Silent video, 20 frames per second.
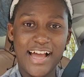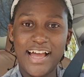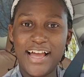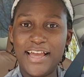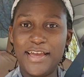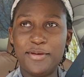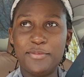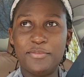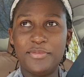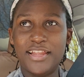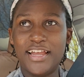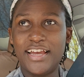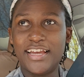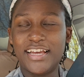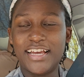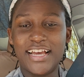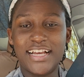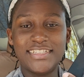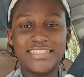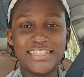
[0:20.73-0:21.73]
I am
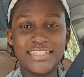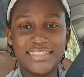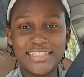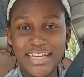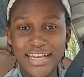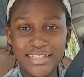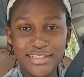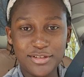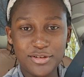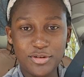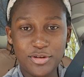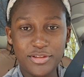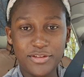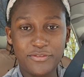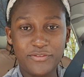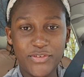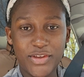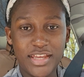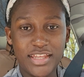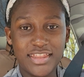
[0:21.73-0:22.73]
like exercising all the
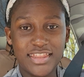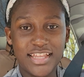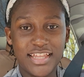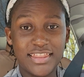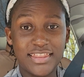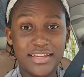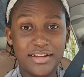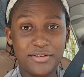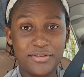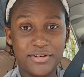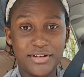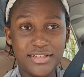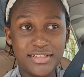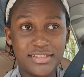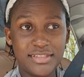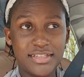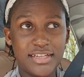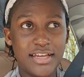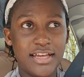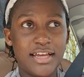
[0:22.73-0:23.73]
faith that there
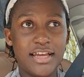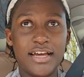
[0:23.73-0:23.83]
is.